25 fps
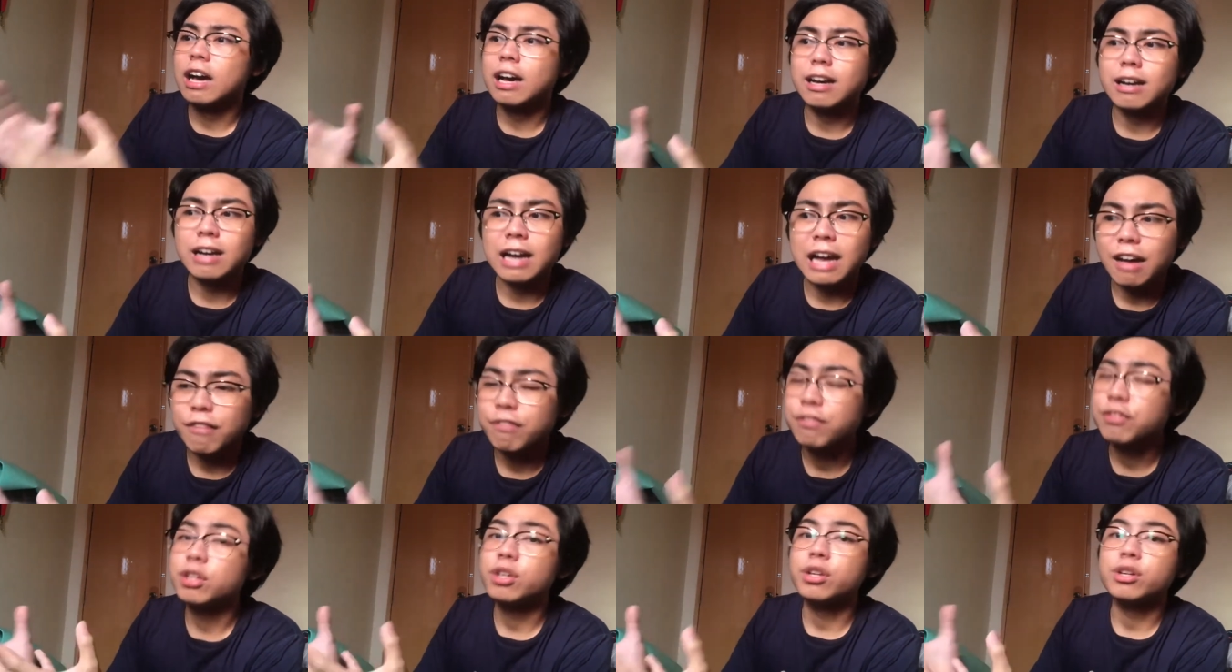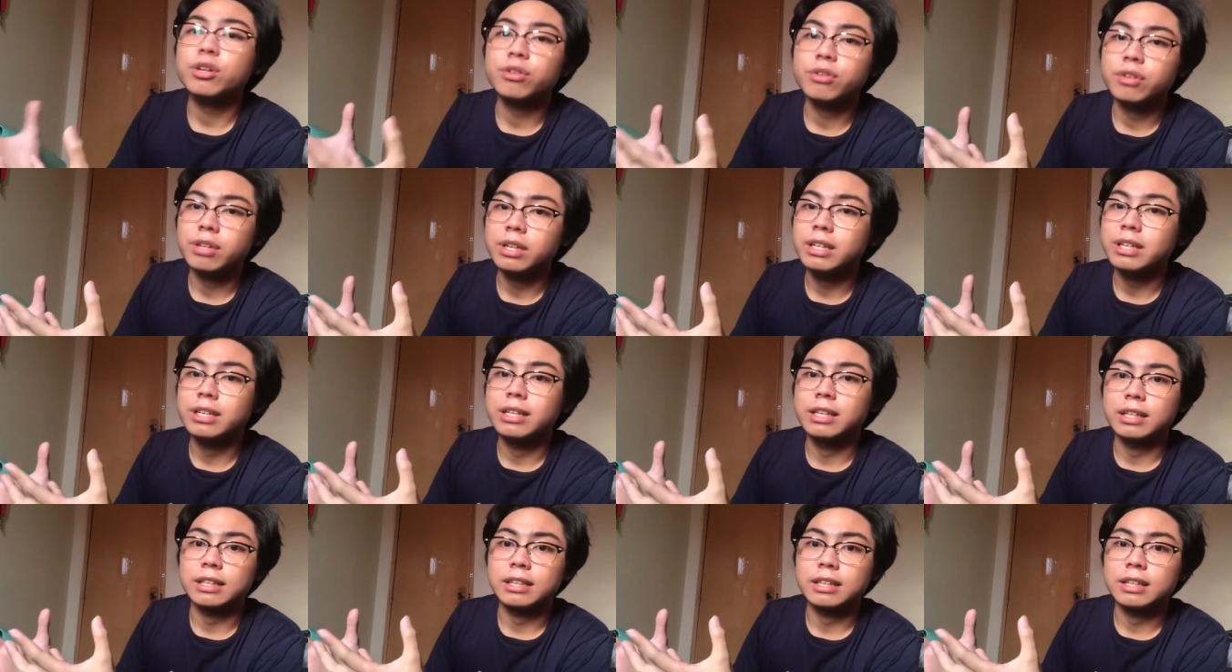after you read
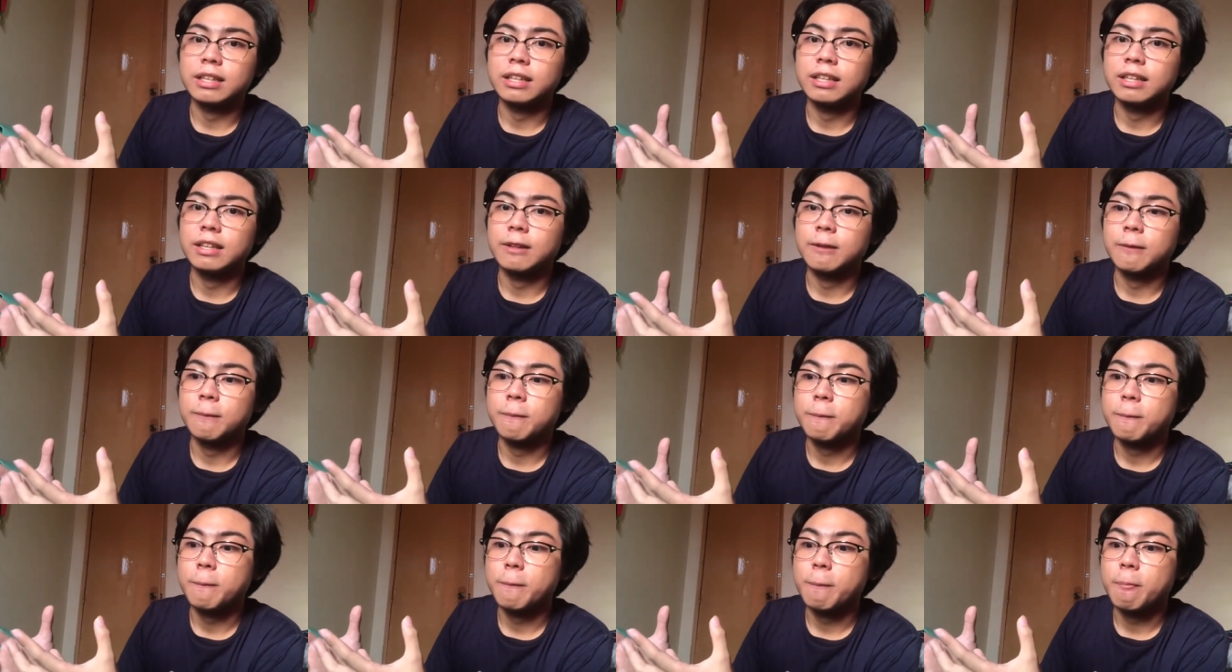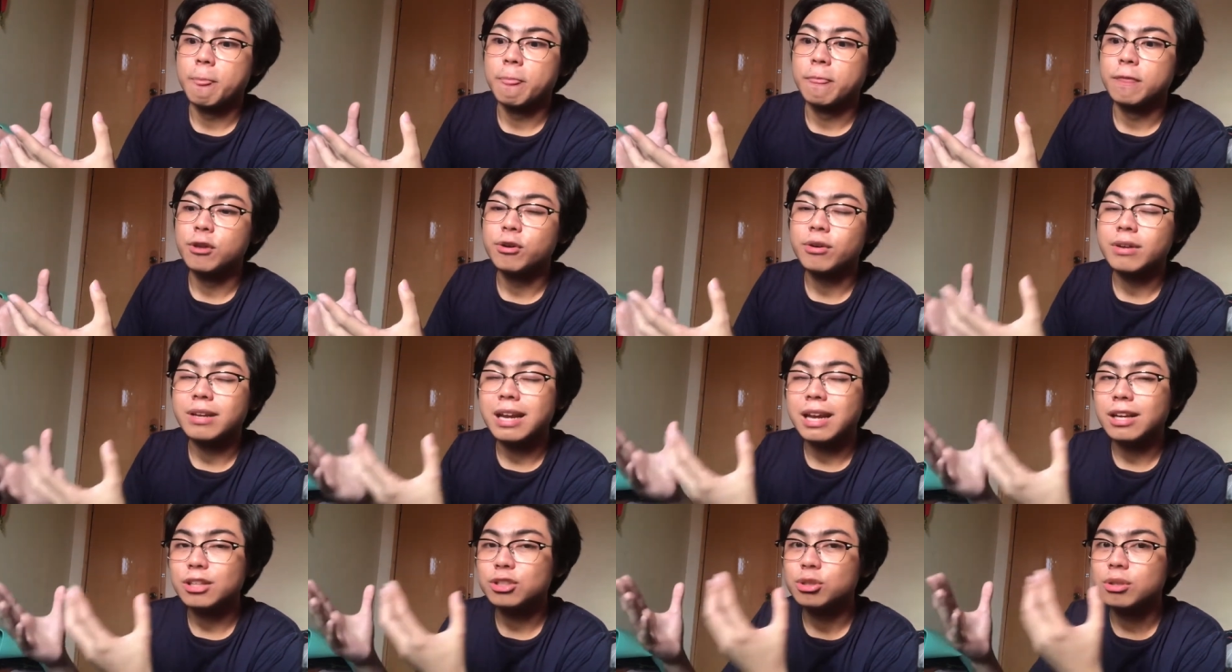it, you can
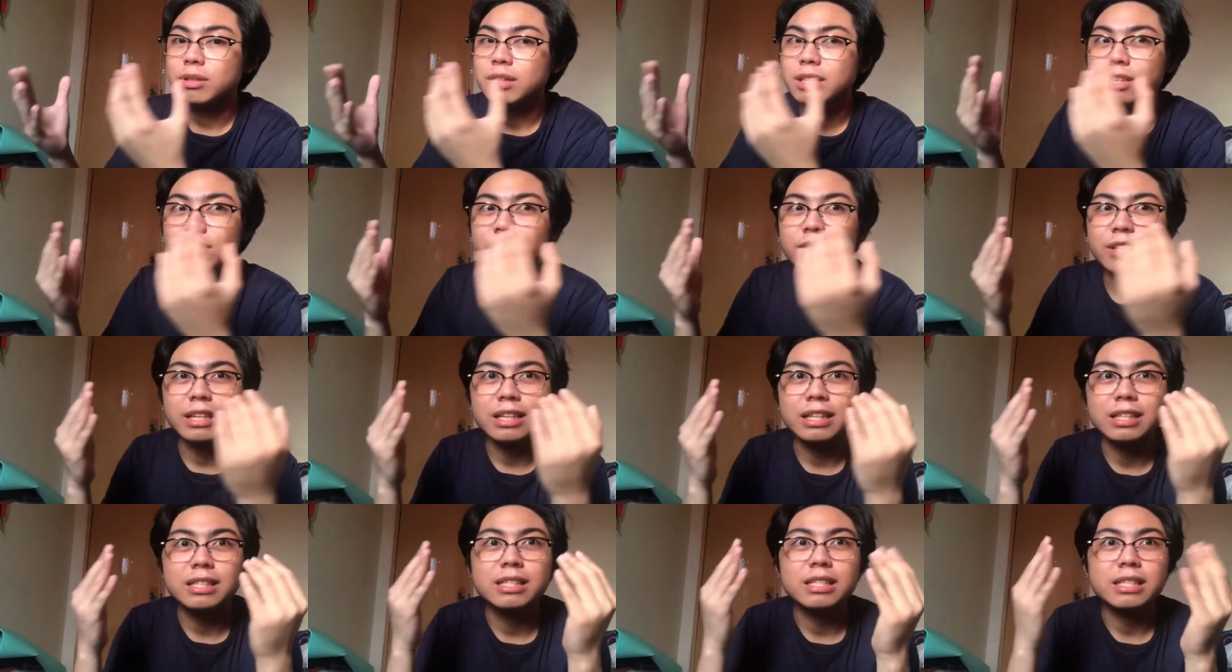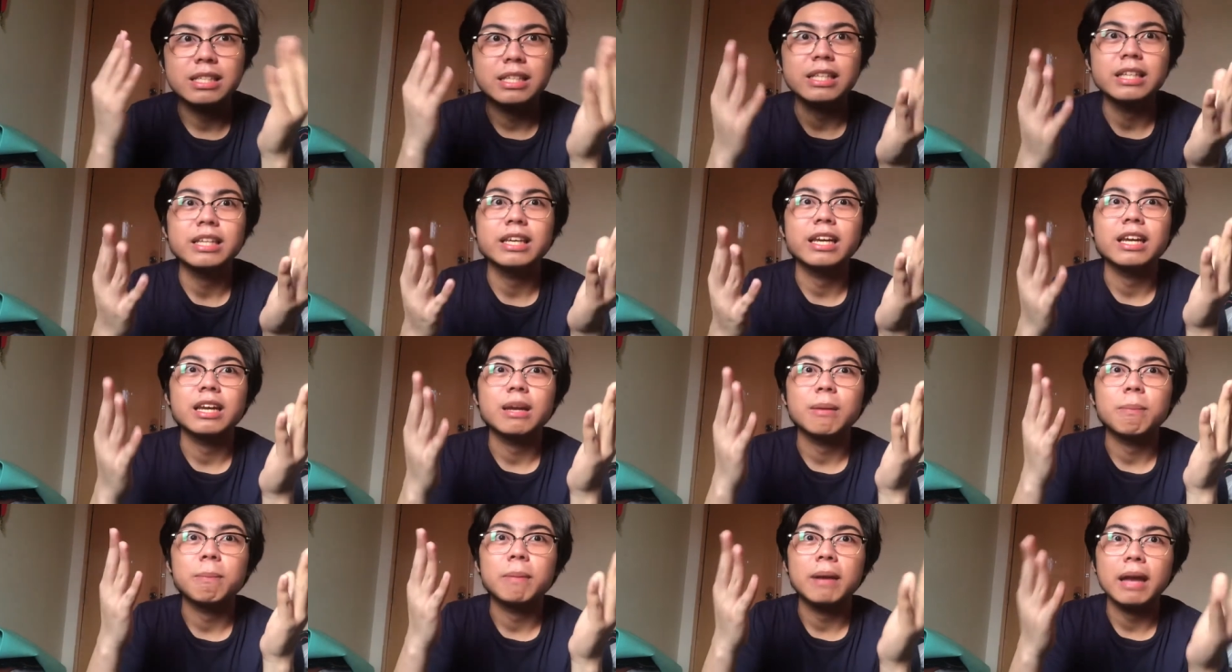actually really see and
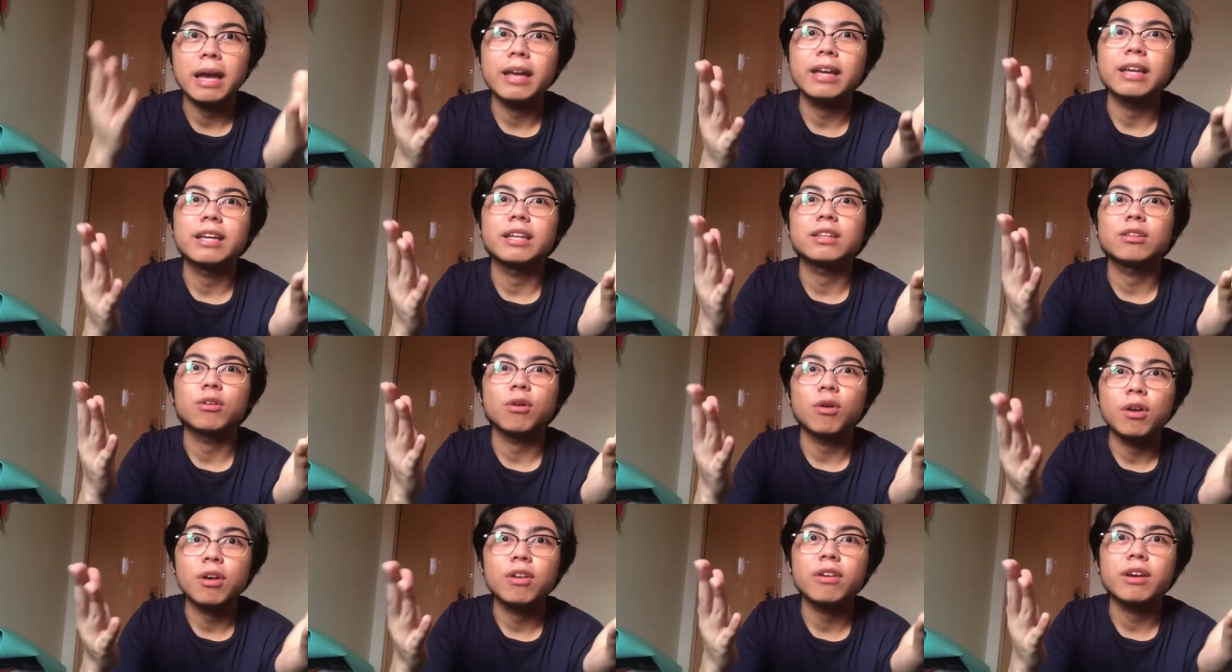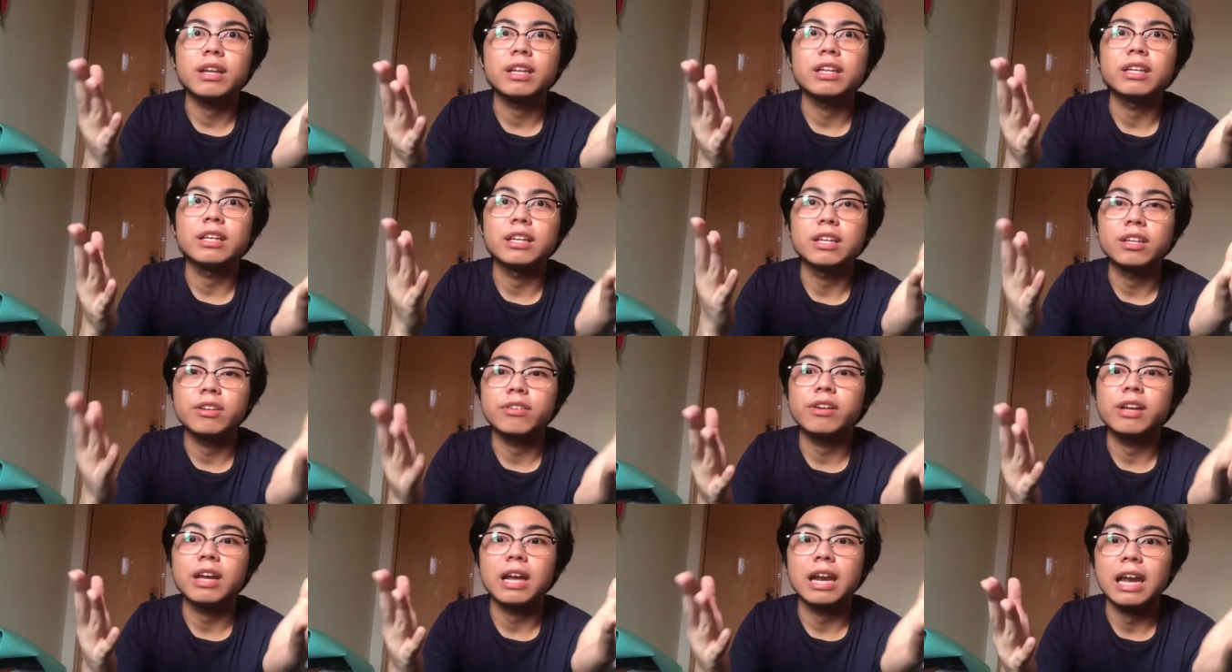apply it already in
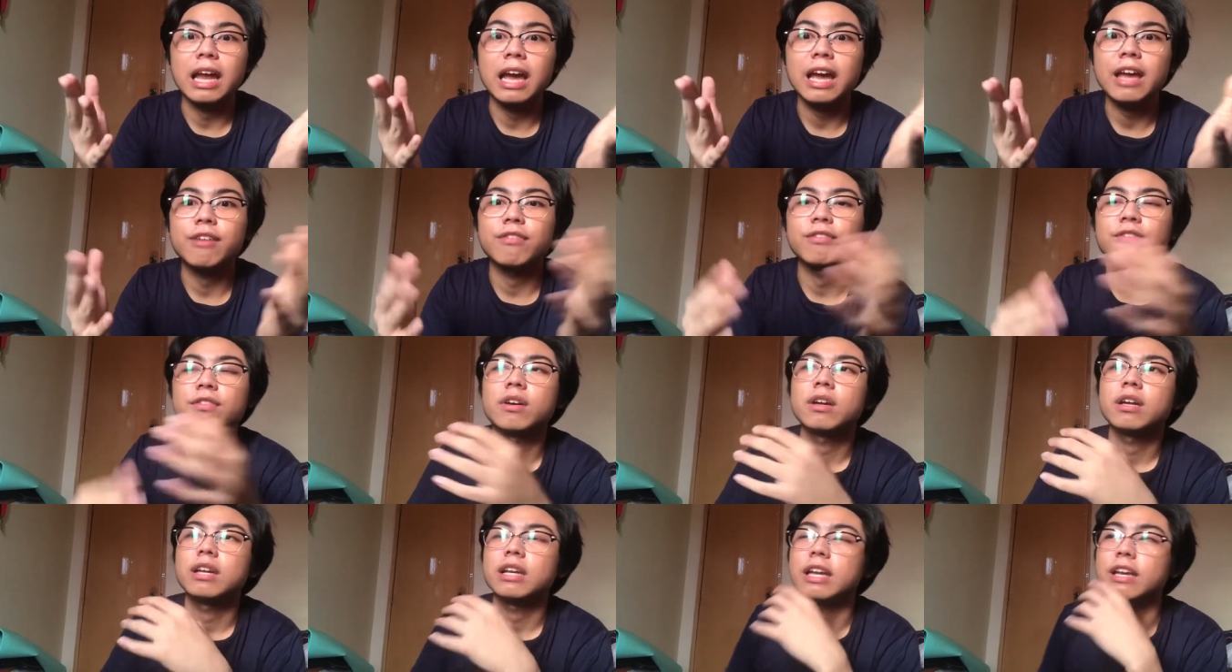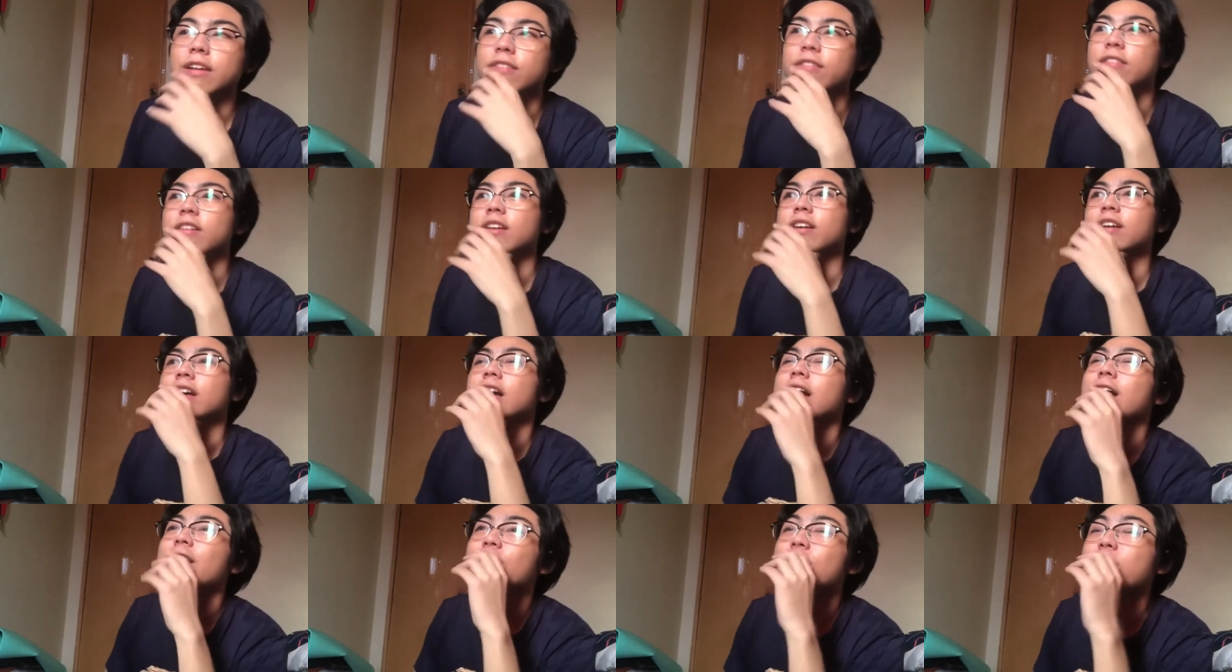real life. Like,
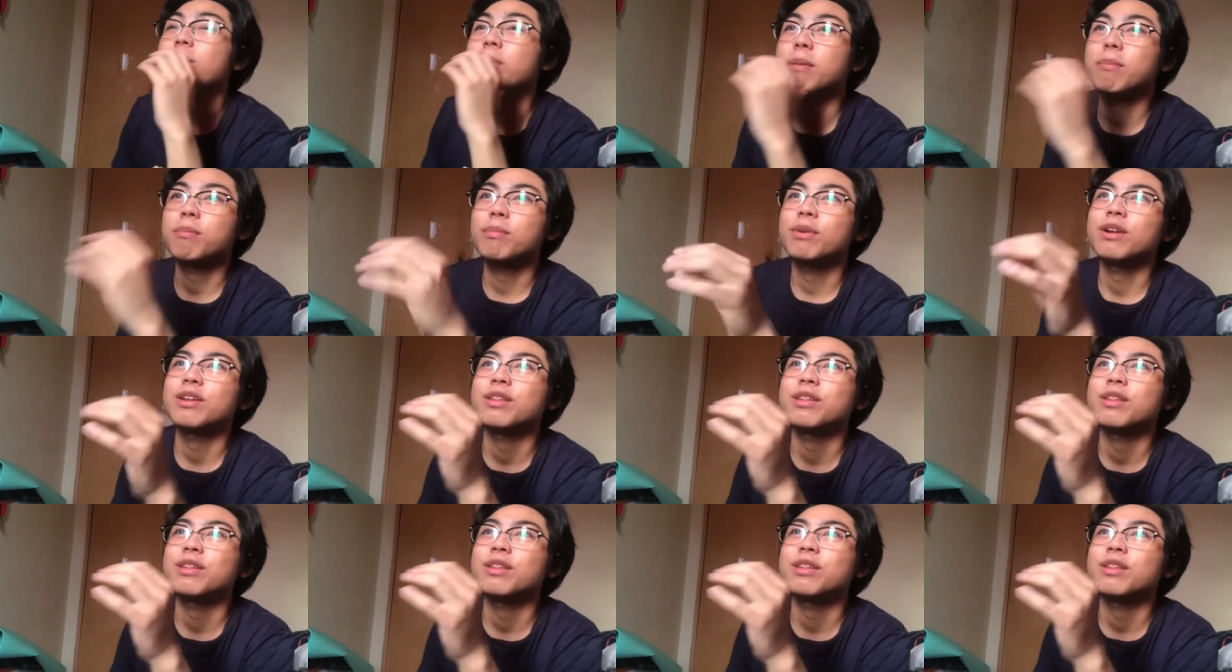I remember